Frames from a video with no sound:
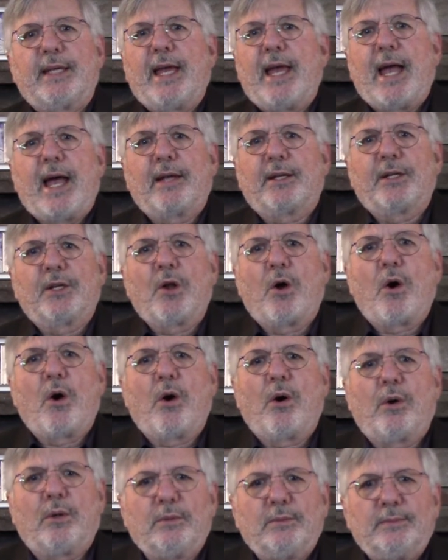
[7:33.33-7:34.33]
They had it
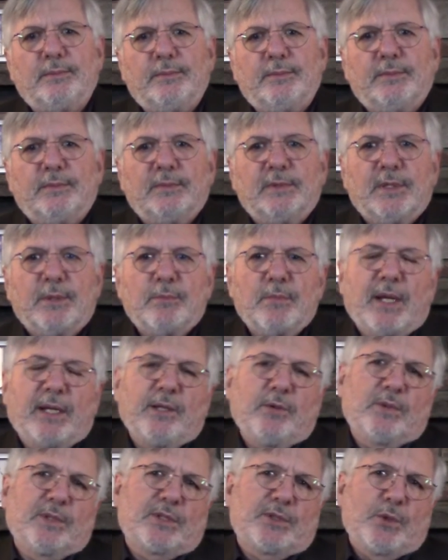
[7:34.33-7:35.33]
all.
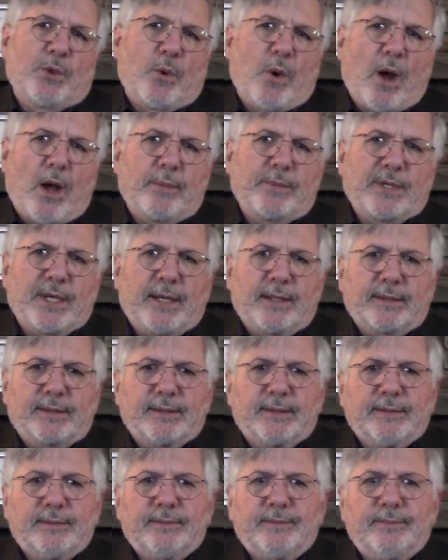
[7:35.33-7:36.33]
Money was no object.
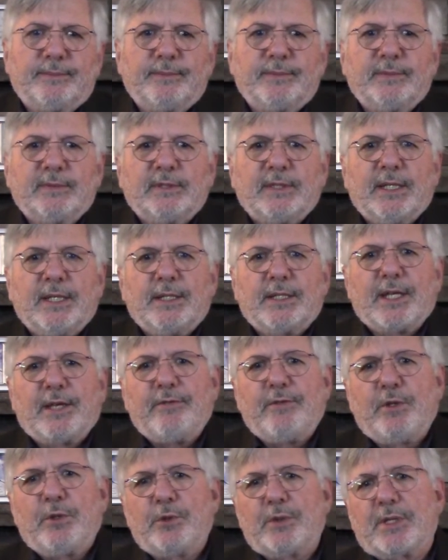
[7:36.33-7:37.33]
They
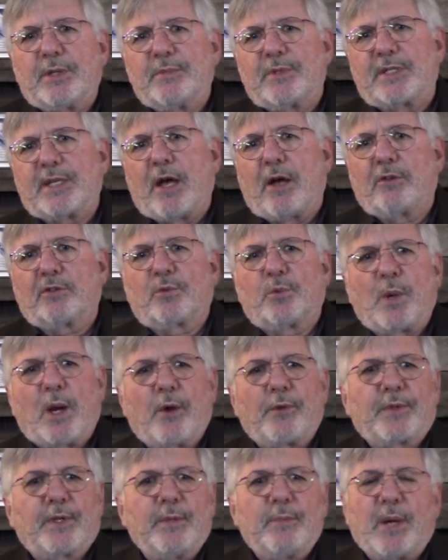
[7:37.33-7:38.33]
viewed themselves
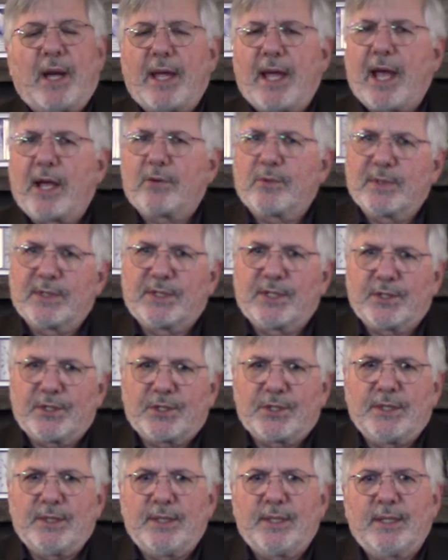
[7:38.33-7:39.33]
wealthy by
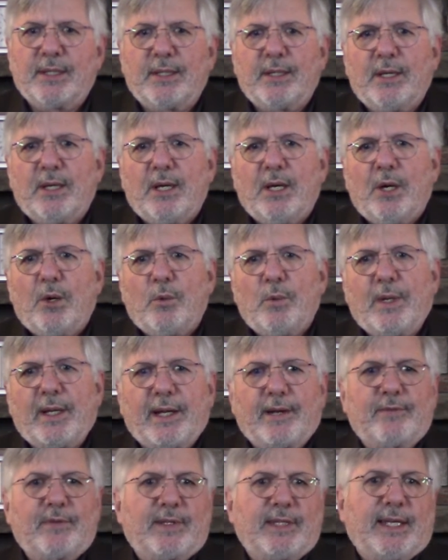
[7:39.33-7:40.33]
acquisition.
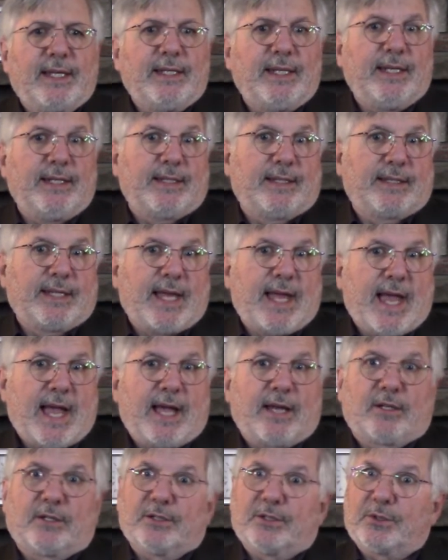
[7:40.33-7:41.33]
Whatever they needed, they
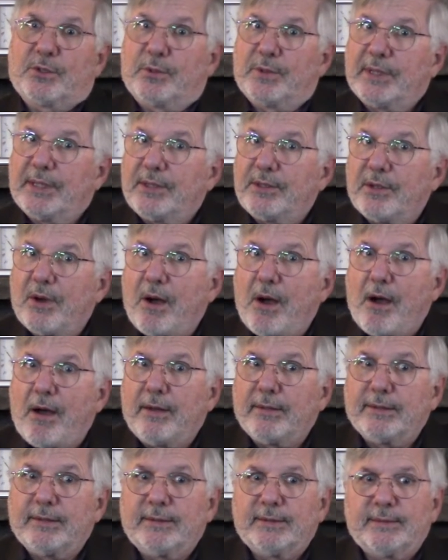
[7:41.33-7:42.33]
had, or so they
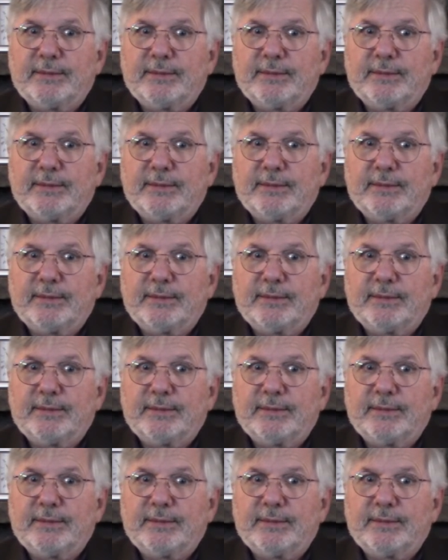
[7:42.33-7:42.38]
thought.